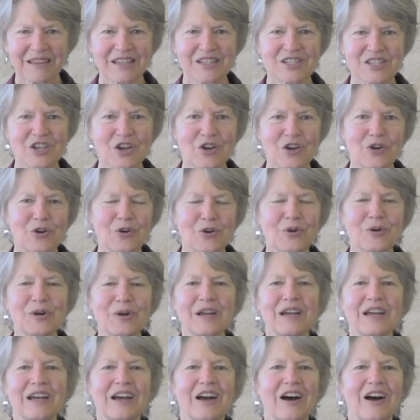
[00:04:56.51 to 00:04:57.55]
So
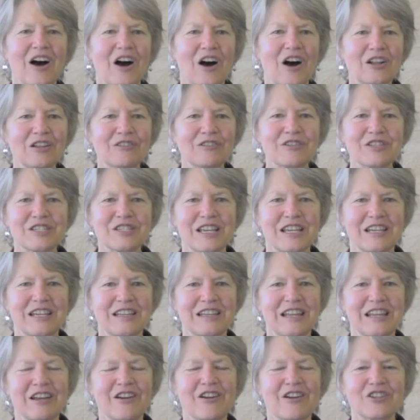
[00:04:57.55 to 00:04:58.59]
all of a sudden they